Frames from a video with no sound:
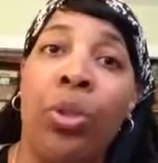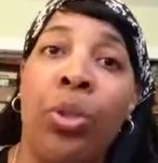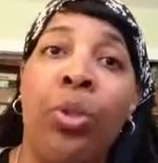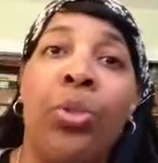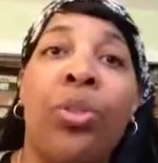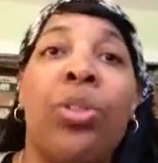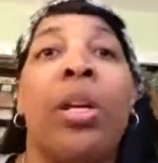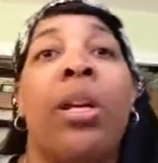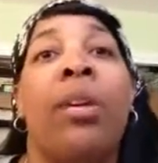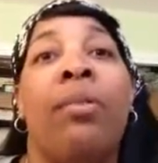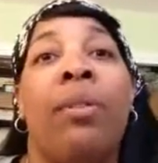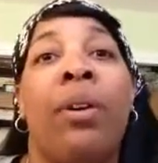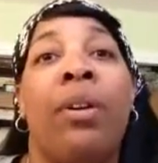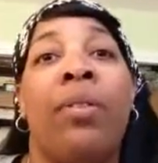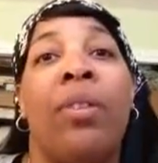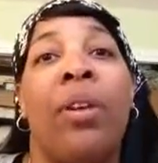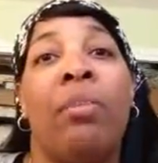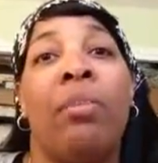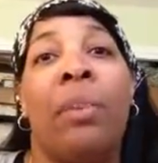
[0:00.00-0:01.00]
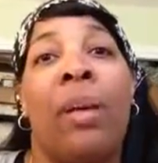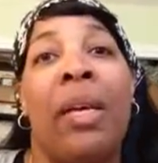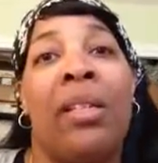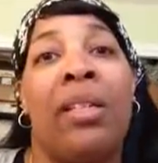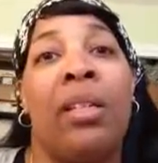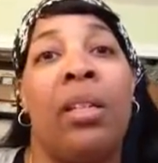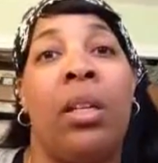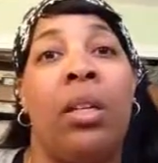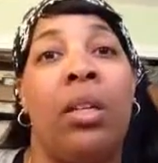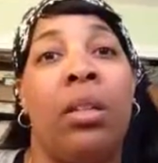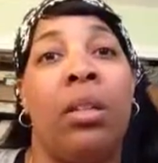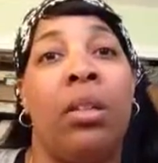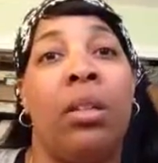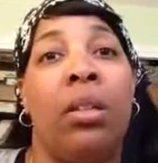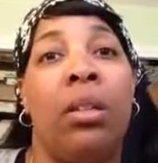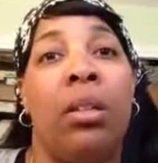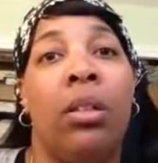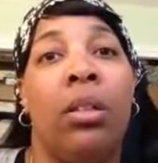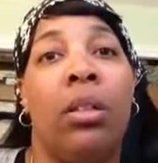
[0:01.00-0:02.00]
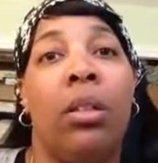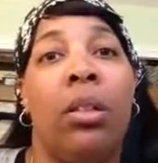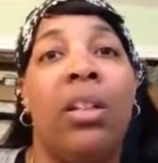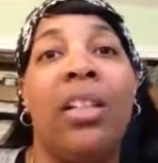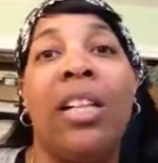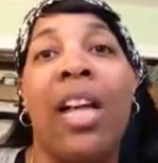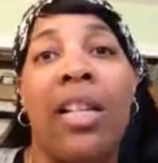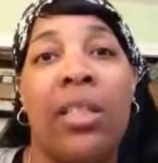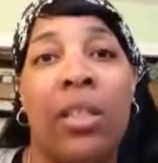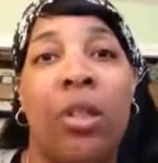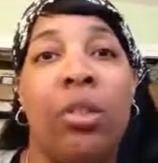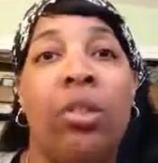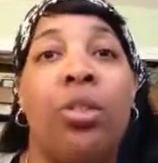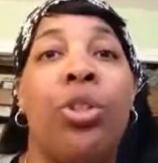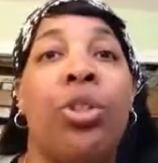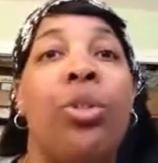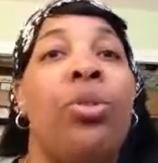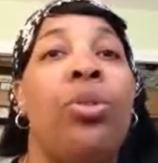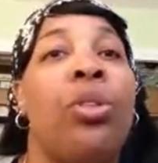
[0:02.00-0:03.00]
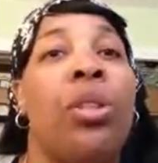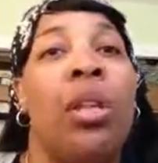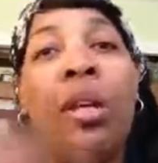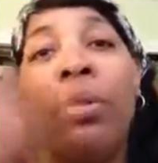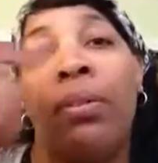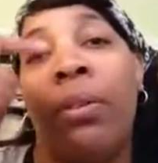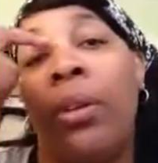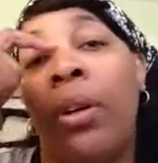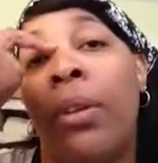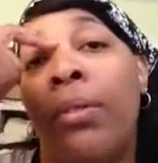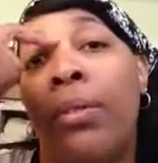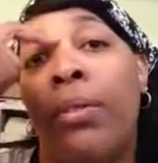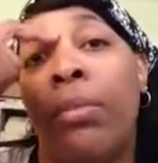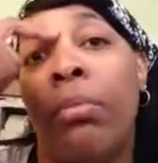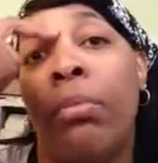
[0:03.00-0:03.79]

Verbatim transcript: shoes, I have very basic classical shoes, and I have very